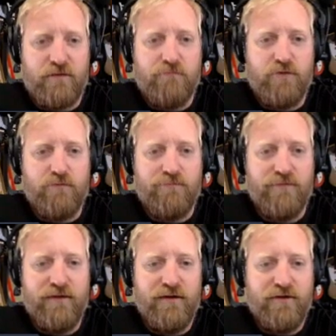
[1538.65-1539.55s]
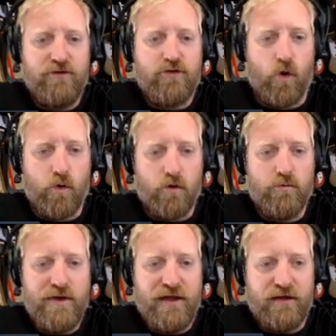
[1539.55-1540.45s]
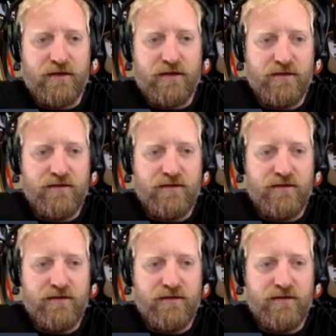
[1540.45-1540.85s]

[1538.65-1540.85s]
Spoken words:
your core rig.